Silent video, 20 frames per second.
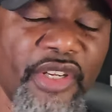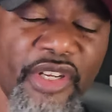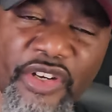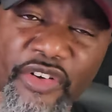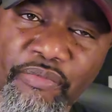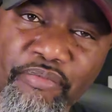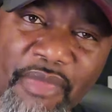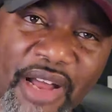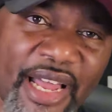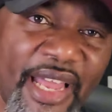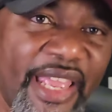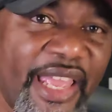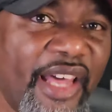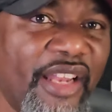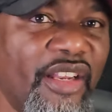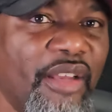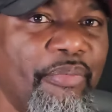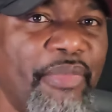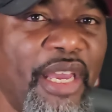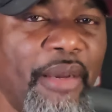of my
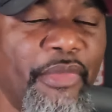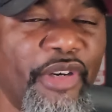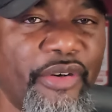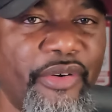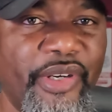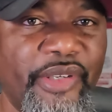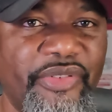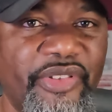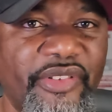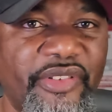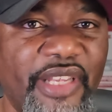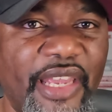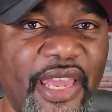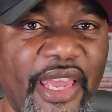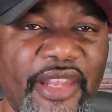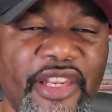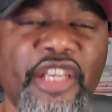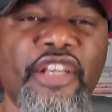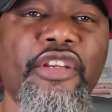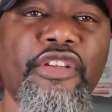Alabama Crimson
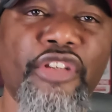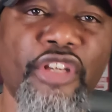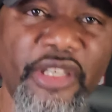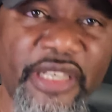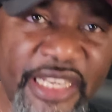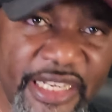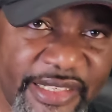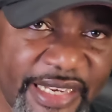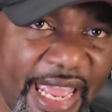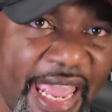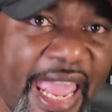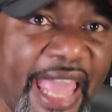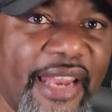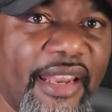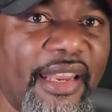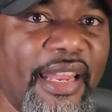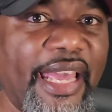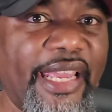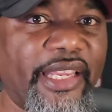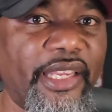Tide. You need to act
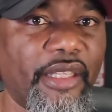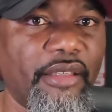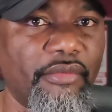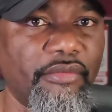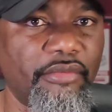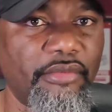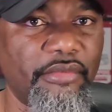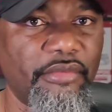like it.